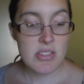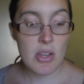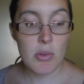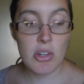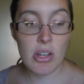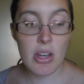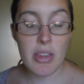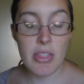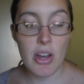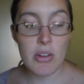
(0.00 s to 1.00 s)
so cook
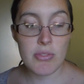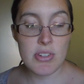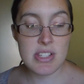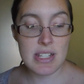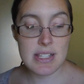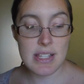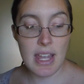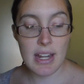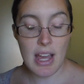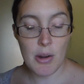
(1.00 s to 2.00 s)
on low for 6 to
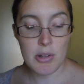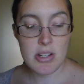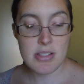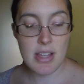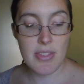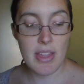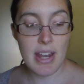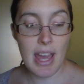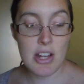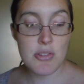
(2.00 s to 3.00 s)
8 hours, and
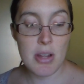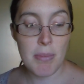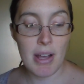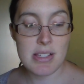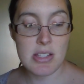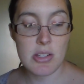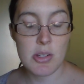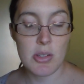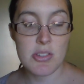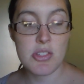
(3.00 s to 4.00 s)
then add dry pasta
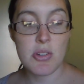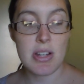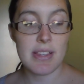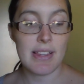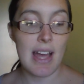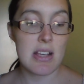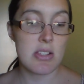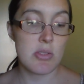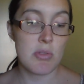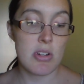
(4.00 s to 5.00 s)
noodles during the
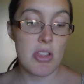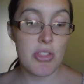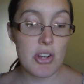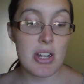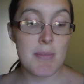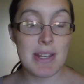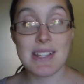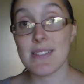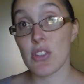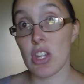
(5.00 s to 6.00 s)
last 30
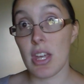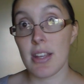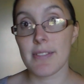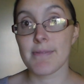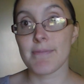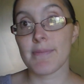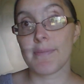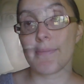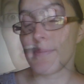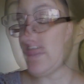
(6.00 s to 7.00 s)
minutes of cooking.
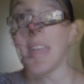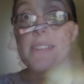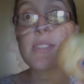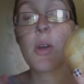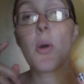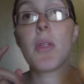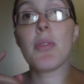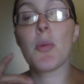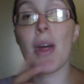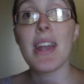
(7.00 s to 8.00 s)
Okay, so
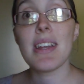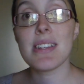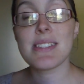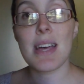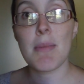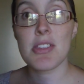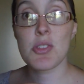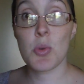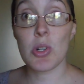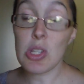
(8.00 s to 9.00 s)
the red onions at my
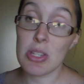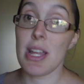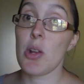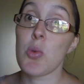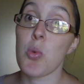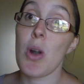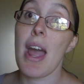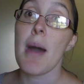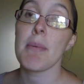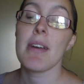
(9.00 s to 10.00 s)
store look like
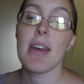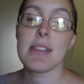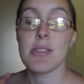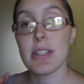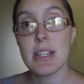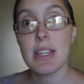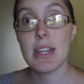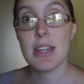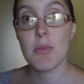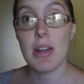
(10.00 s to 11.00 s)
crap, so I didn't
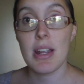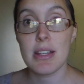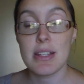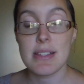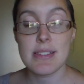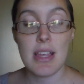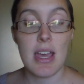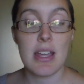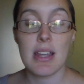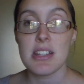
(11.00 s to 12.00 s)
get any red onions,
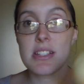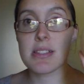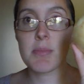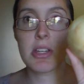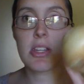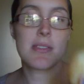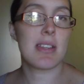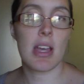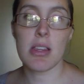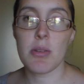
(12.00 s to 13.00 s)
and I'm going to
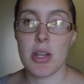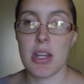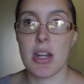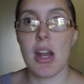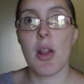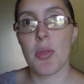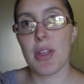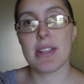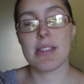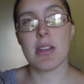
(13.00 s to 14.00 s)
use a yellow onion, and I
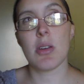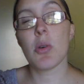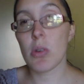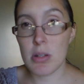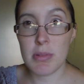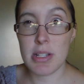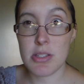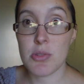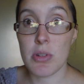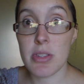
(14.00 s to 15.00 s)
don't think it's going to horribly
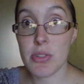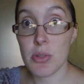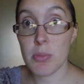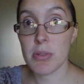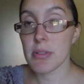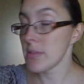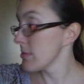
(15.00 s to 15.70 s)
destroy the soup.